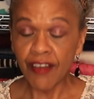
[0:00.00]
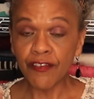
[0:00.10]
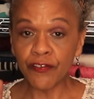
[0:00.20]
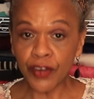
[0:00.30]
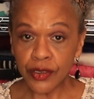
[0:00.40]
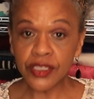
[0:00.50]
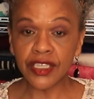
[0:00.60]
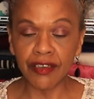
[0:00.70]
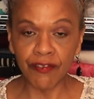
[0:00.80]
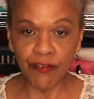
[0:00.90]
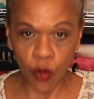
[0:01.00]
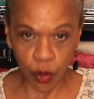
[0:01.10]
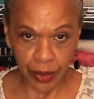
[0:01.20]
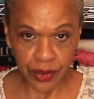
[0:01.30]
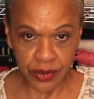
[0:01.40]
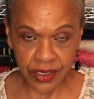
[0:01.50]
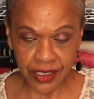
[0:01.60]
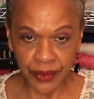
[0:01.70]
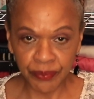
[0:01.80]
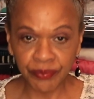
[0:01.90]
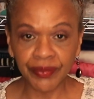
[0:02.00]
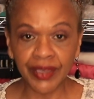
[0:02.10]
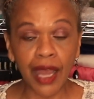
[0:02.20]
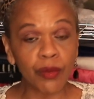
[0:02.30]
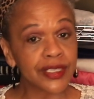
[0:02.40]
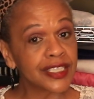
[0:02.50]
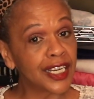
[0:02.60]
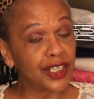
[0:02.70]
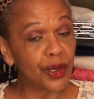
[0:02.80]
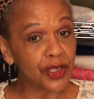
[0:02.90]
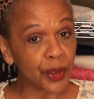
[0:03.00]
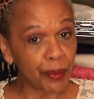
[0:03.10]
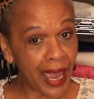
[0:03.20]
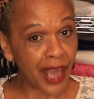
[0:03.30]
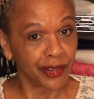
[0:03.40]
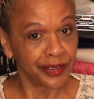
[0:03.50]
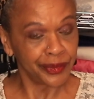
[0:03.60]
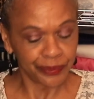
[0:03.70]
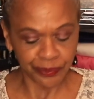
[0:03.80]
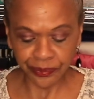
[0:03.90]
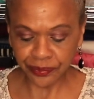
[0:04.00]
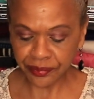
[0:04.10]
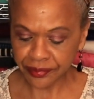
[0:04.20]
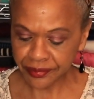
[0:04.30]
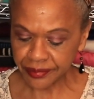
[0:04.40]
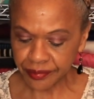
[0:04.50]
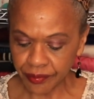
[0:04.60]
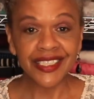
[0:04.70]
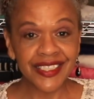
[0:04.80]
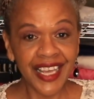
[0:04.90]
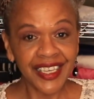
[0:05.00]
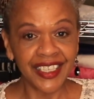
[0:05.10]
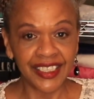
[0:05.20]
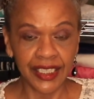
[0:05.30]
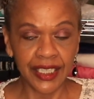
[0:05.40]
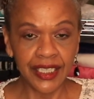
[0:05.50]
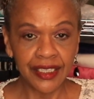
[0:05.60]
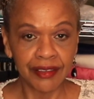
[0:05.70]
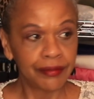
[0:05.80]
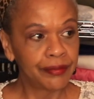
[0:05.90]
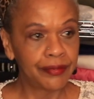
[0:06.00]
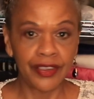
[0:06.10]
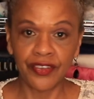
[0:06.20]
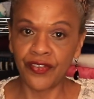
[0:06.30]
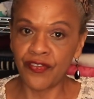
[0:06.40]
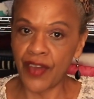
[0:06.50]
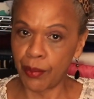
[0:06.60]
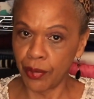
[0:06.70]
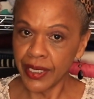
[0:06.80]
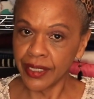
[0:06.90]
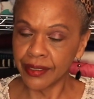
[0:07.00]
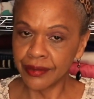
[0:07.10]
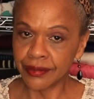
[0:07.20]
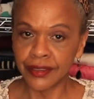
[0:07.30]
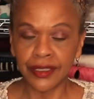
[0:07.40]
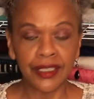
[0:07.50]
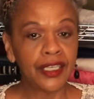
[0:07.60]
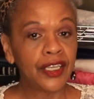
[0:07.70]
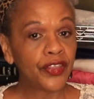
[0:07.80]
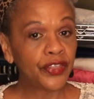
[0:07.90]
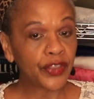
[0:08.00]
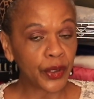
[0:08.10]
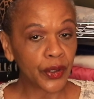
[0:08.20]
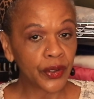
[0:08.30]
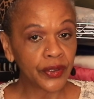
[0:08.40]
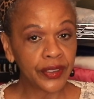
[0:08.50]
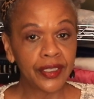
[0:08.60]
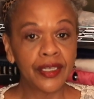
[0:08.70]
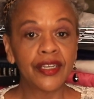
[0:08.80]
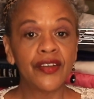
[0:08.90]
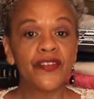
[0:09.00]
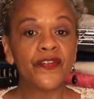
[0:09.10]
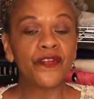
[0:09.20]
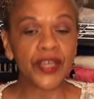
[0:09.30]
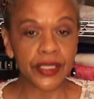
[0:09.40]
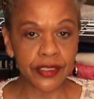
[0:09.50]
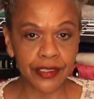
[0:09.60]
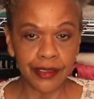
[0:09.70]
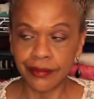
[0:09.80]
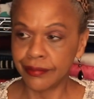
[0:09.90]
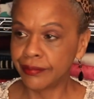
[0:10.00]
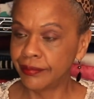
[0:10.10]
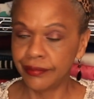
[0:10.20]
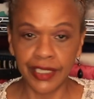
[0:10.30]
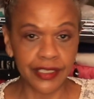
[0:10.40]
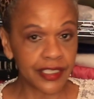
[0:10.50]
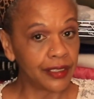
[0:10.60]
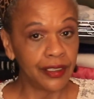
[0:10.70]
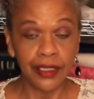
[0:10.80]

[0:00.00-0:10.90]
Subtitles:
first and foremost, I would say know your pattern. Secondly, fabric. Third, fit. That's it.